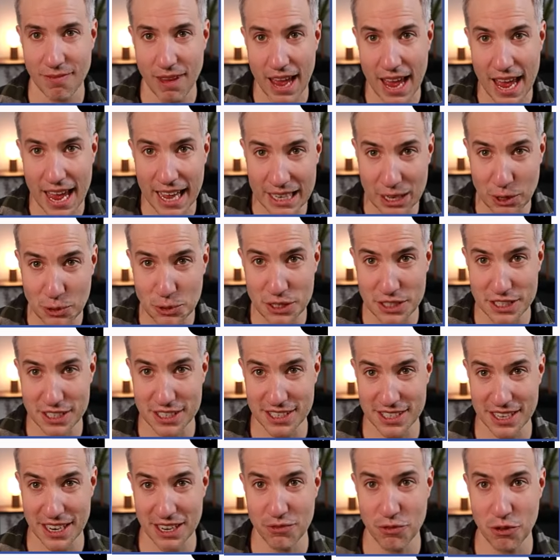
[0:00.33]
Hello, this
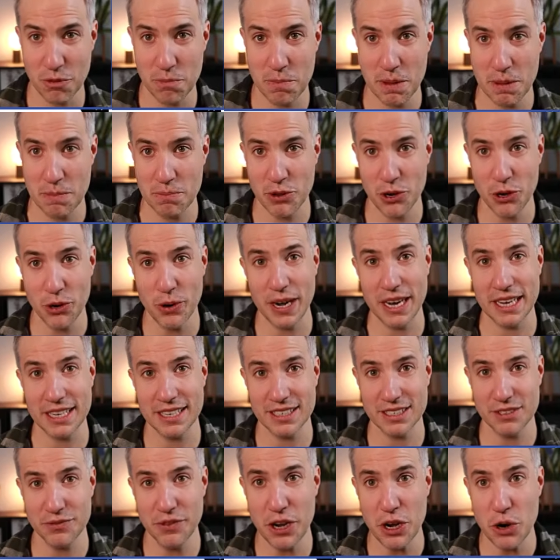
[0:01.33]
is Nick from BIM Pure. In
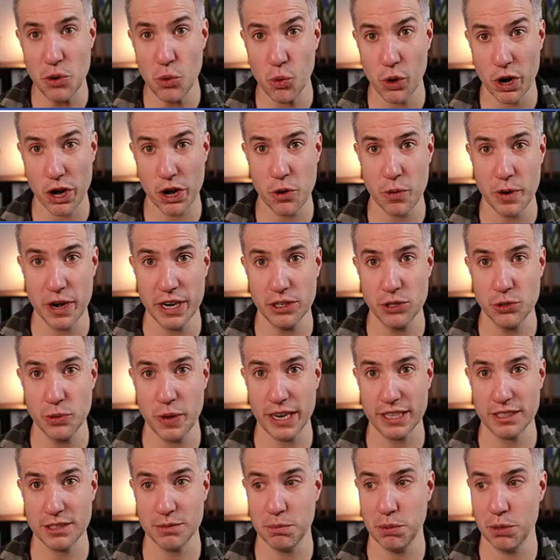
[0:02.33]
this video, we're going to
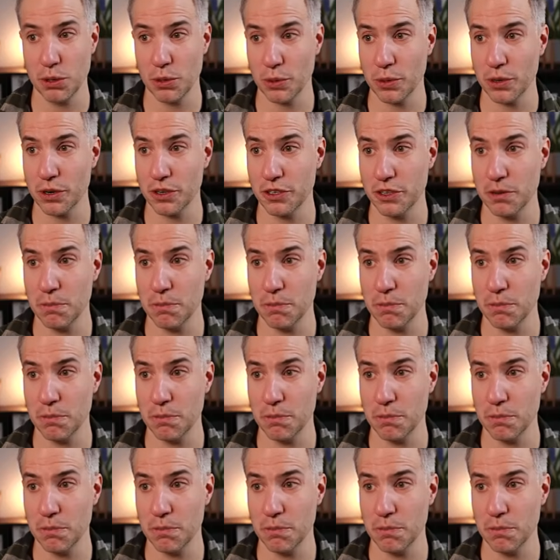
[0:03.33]
explore the